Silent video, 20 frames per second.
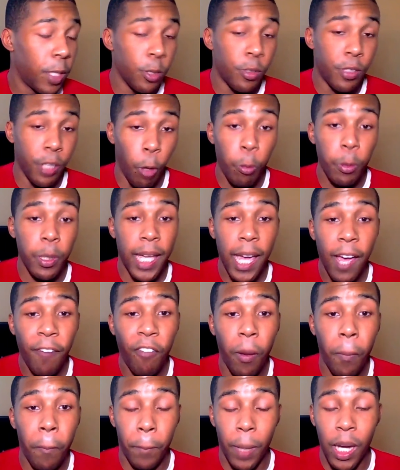You don't
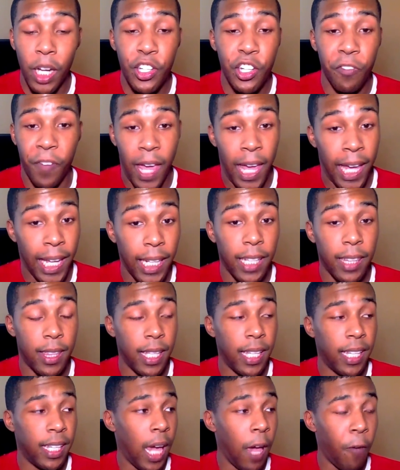give up much of
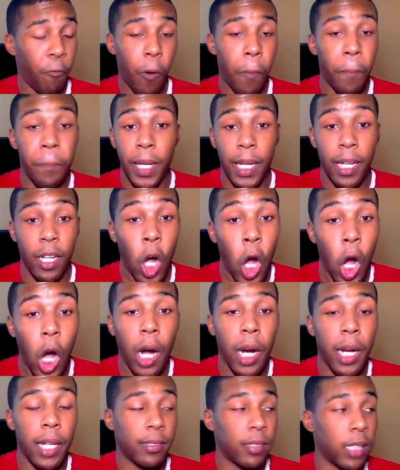anything if we're being
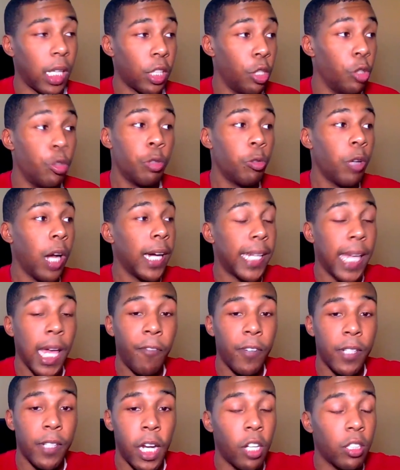honest. Like, you do not
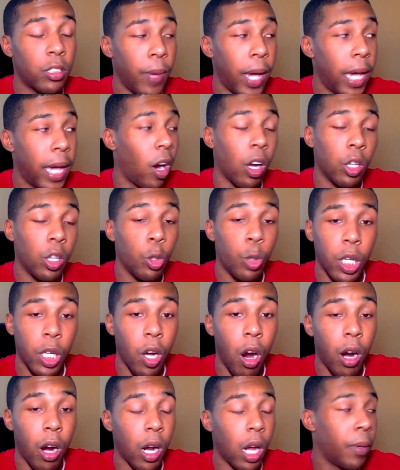give a Terrence Mann or Lou
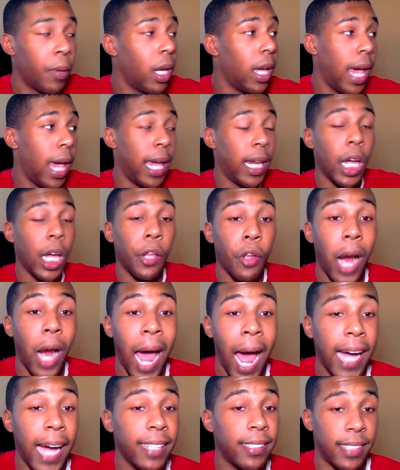Kennard up, any
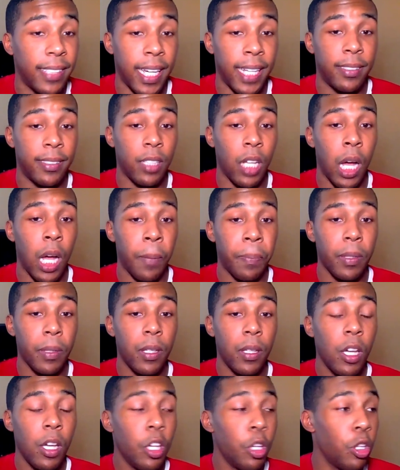other assets
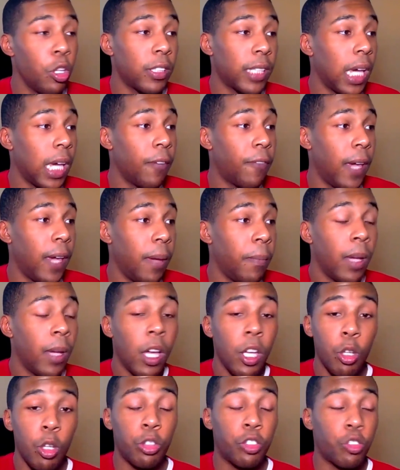up. You just give
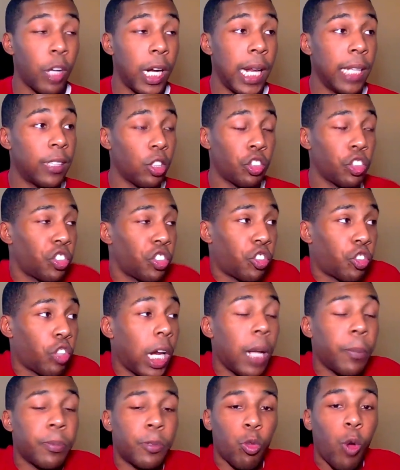him, it's just
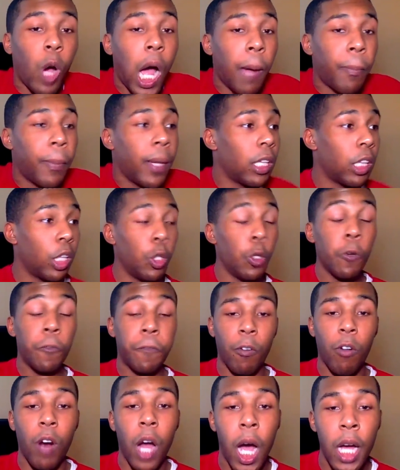straight up swap.
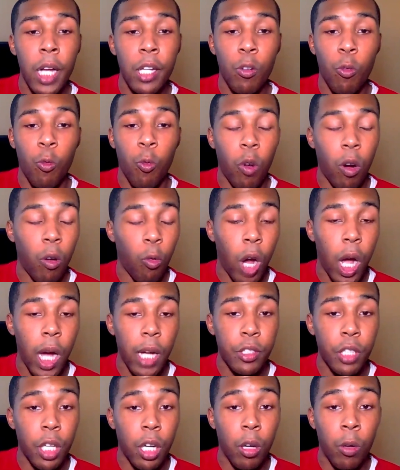Lou for
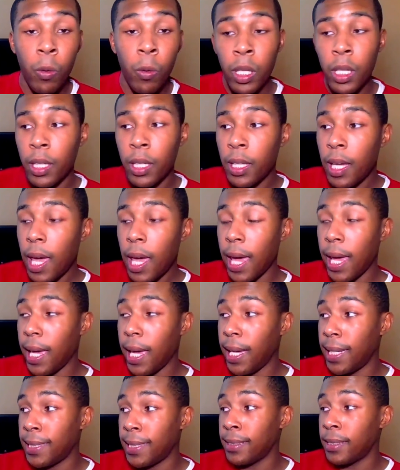Rondo
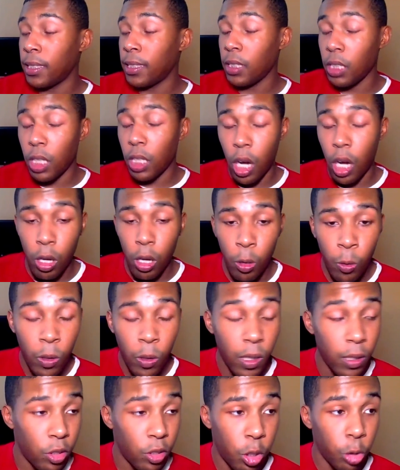and, you
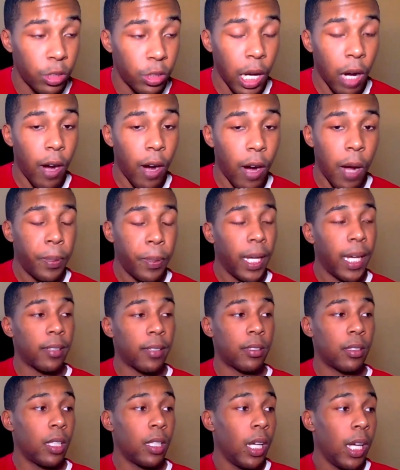know, 2 second-round
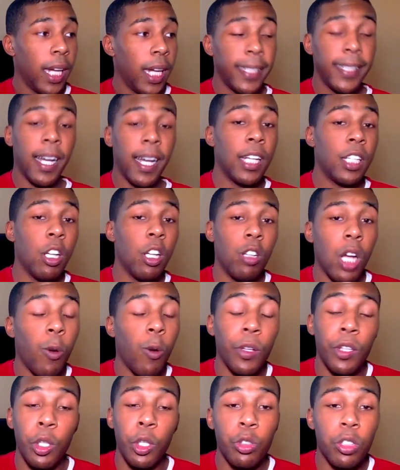picks. Now, I don't
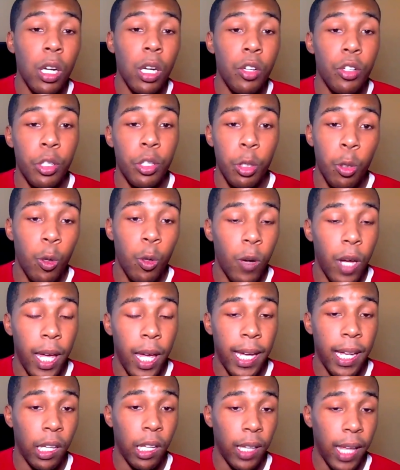know what Lou's going to
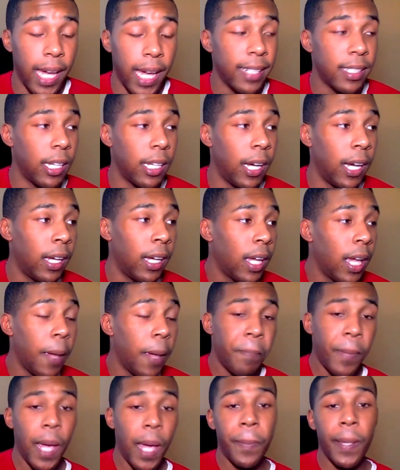do in Atlanta.
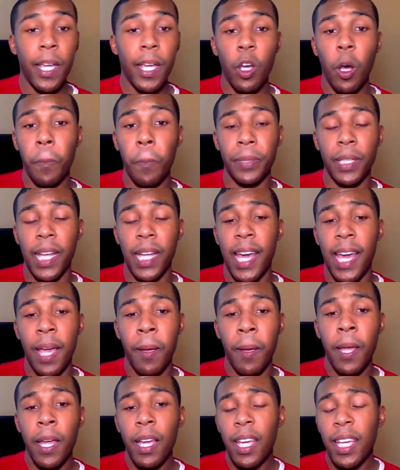Maybe he'll
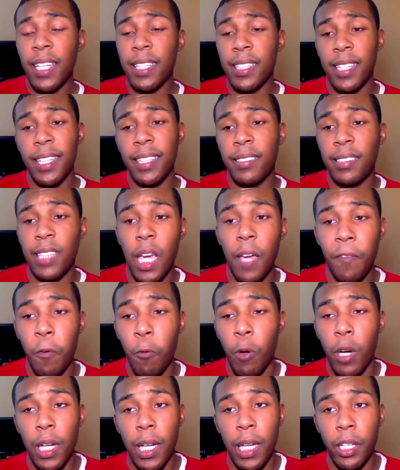play. He did say
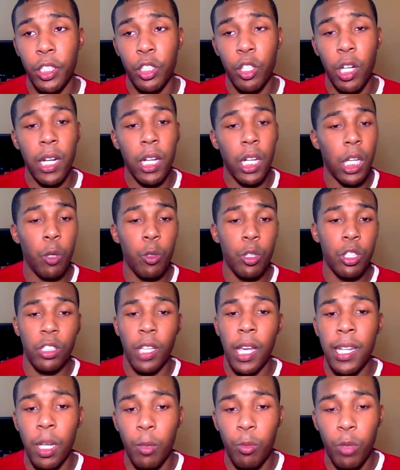if he were to get traded, he would
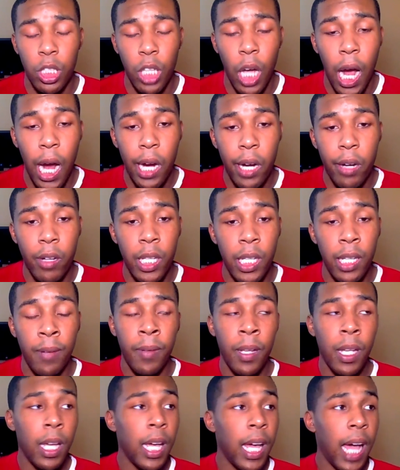just end up
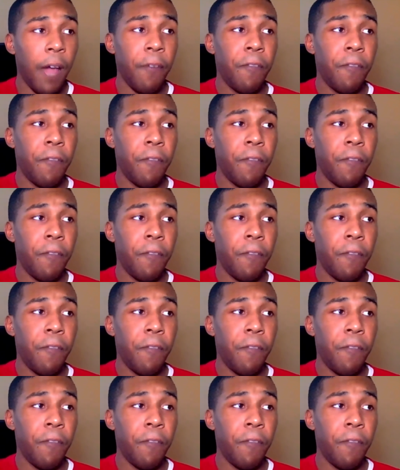retiring.